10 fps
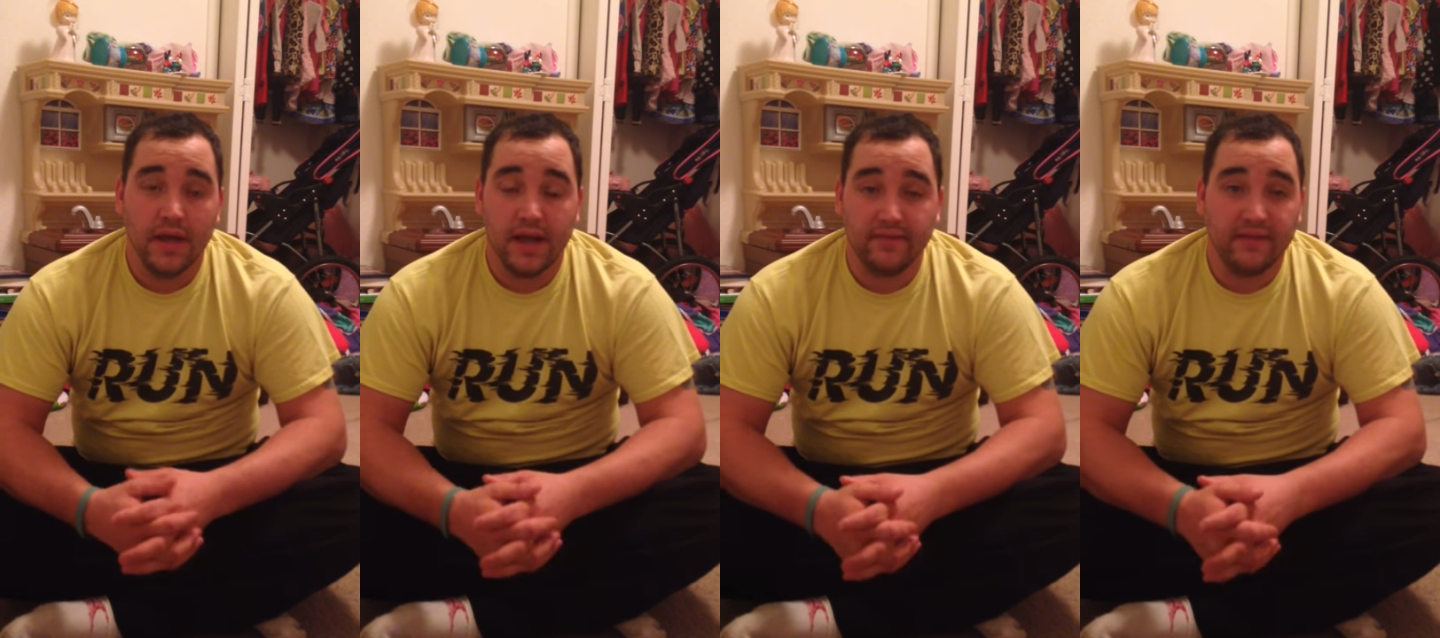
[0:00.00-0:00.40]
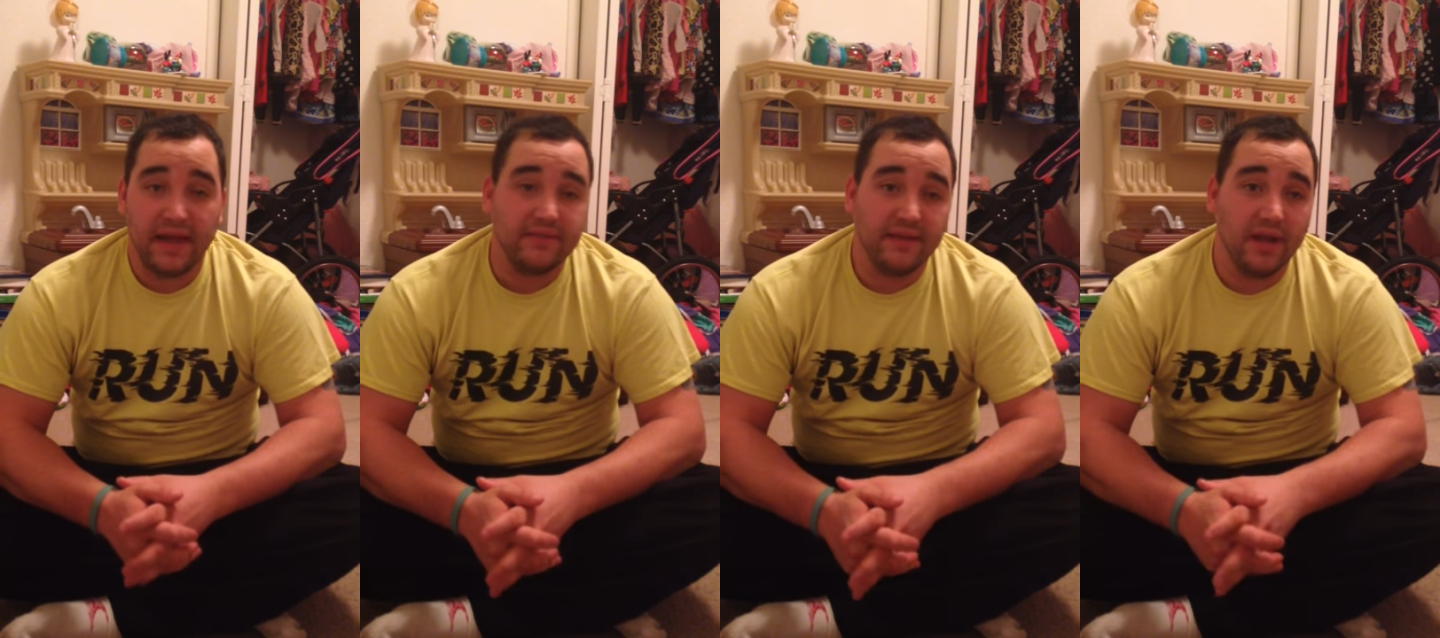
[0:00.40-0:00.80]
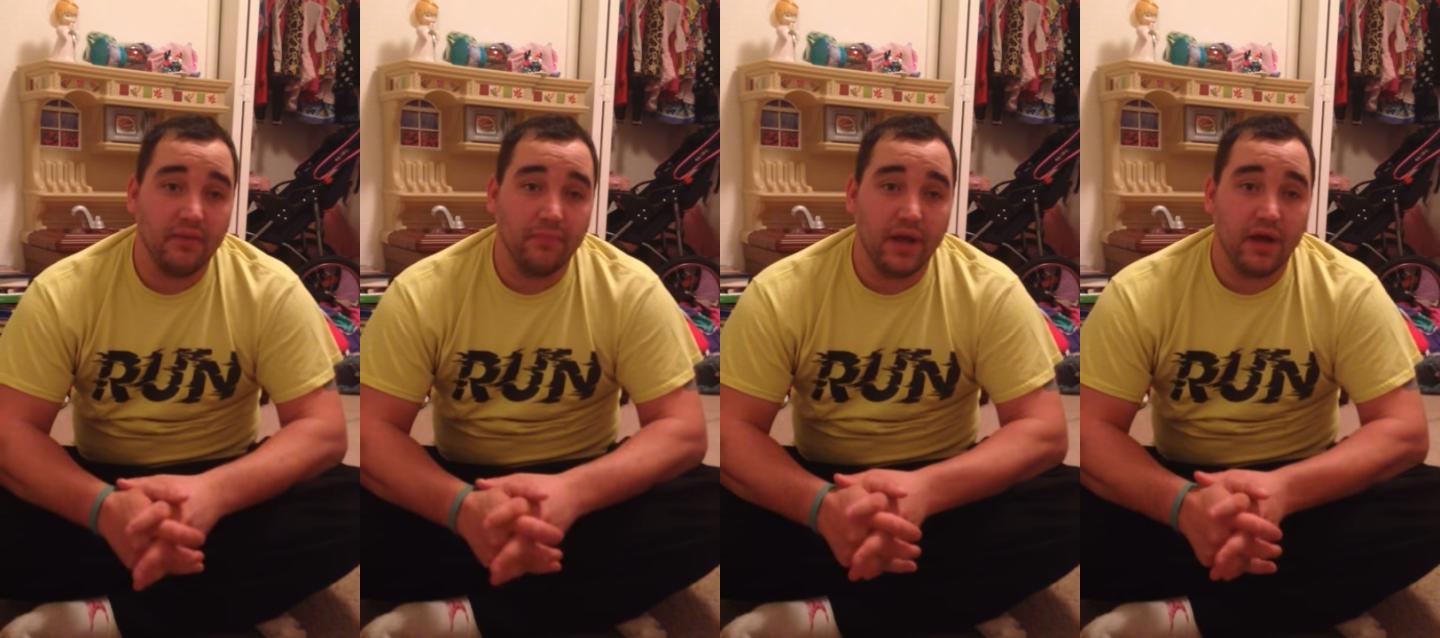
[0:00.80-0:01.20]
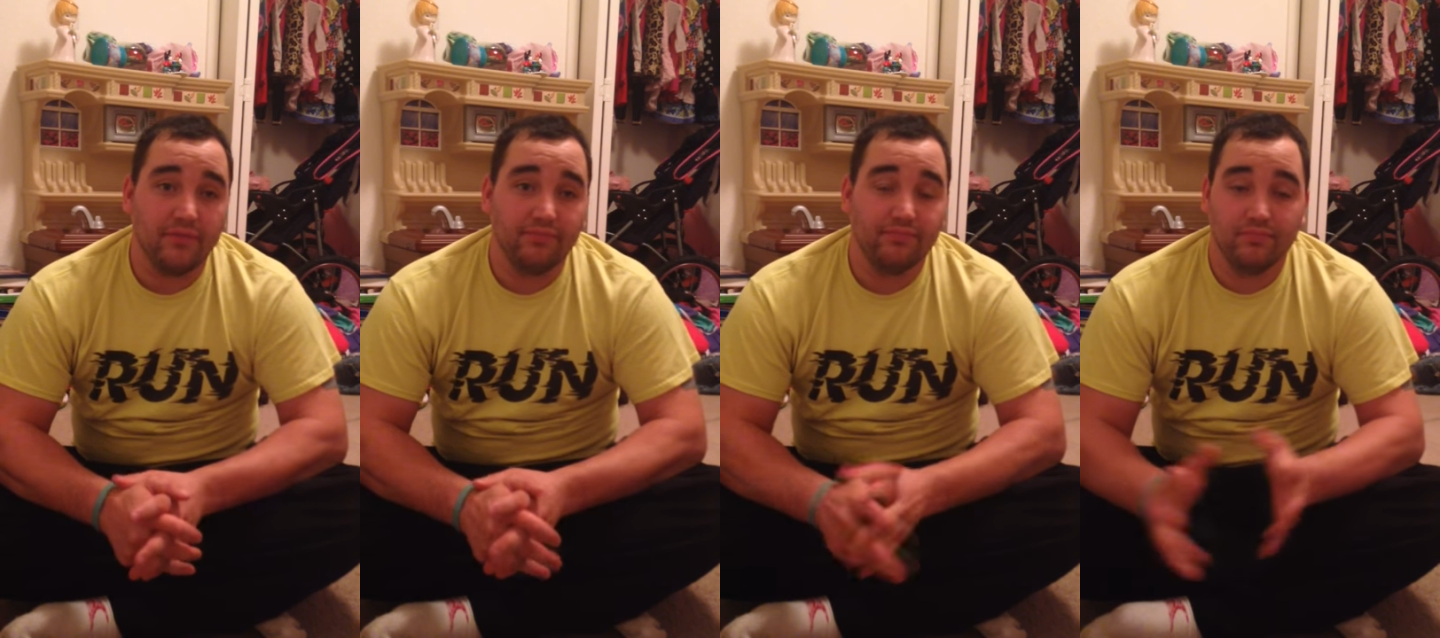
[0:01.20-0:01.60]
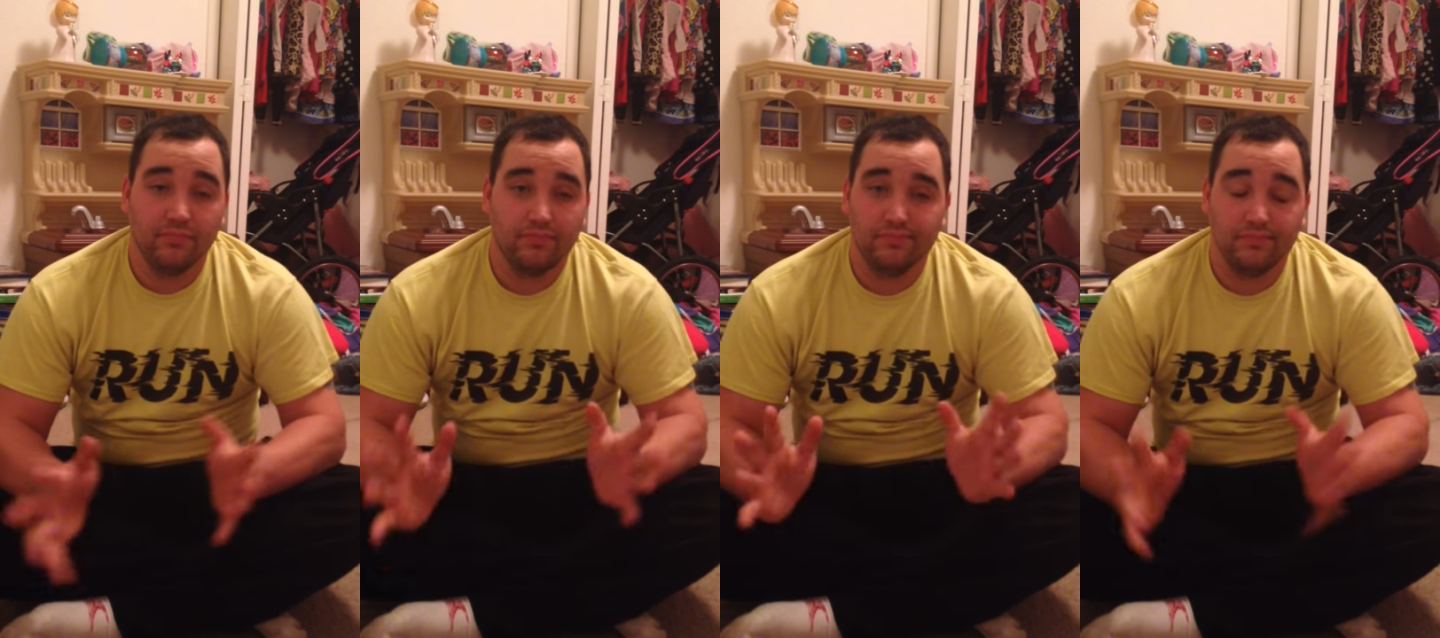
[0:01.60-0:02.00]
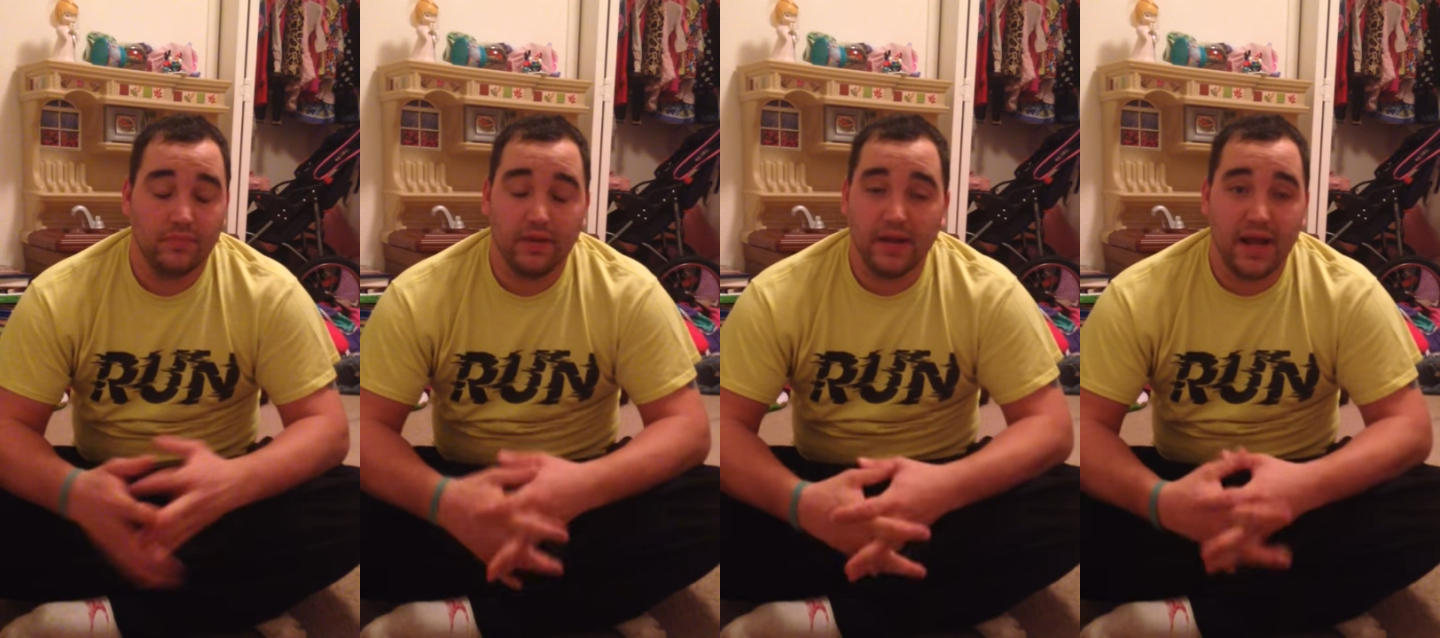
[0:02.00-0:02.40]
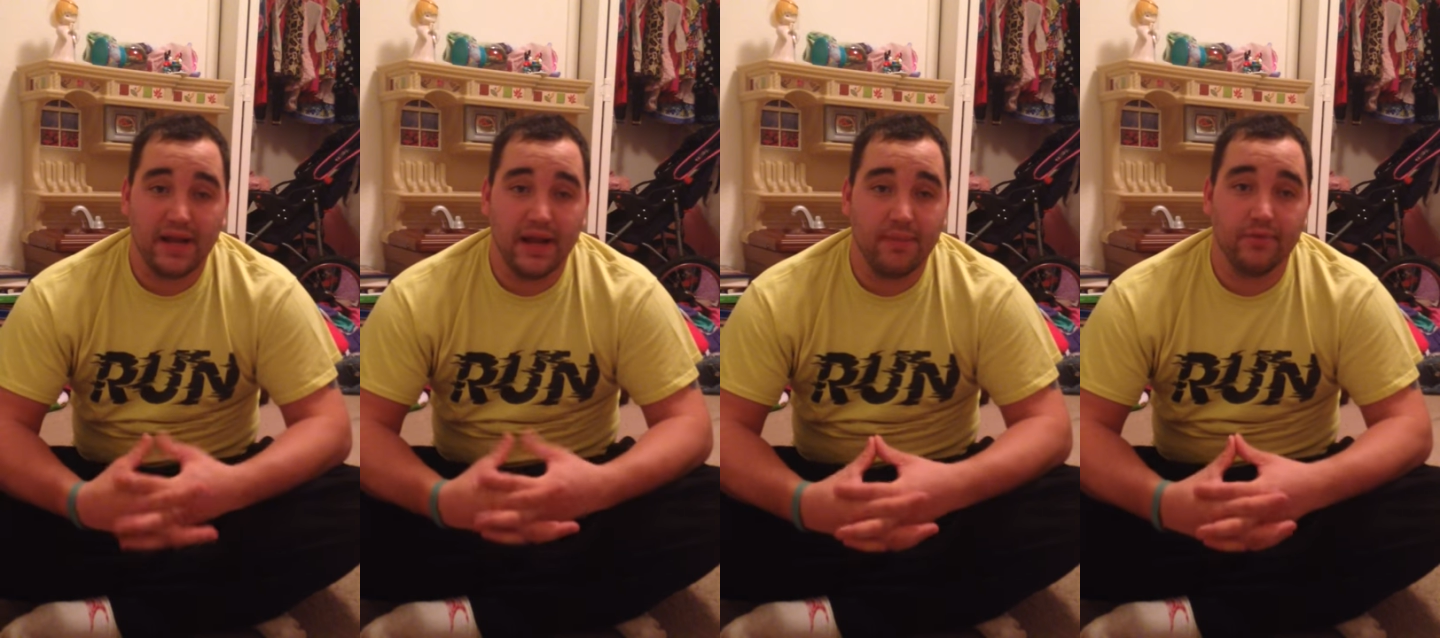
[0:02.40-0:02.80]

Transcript: And it's actually helped me out 99%.